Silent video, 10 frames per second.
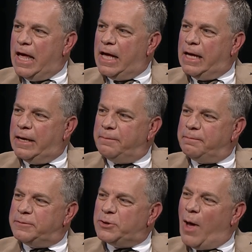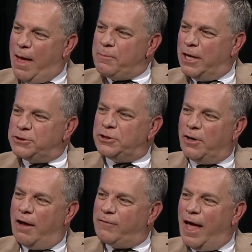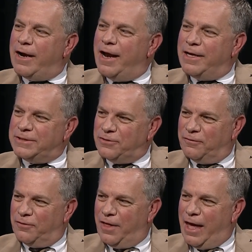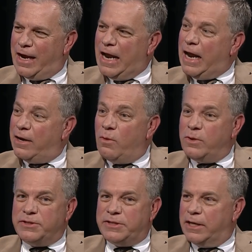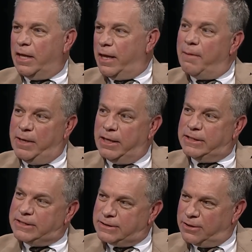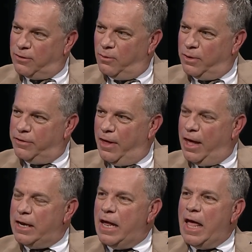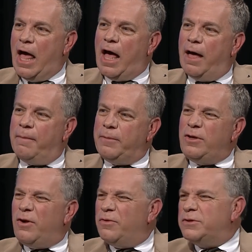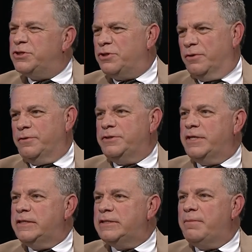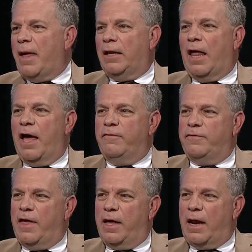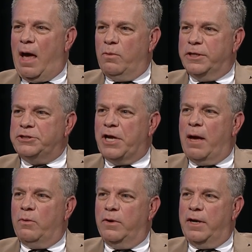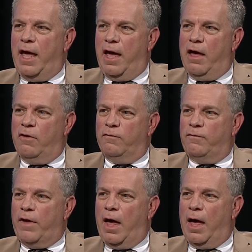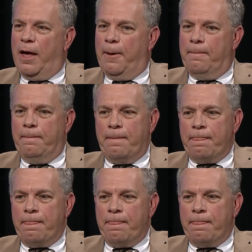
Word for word: Um, so I'm not sure I've got an answer for that. And I don't want to sound like I'm egotistical with right, that. Right. Um, you know, there's sure, there's things in my life that I wish I would have, um,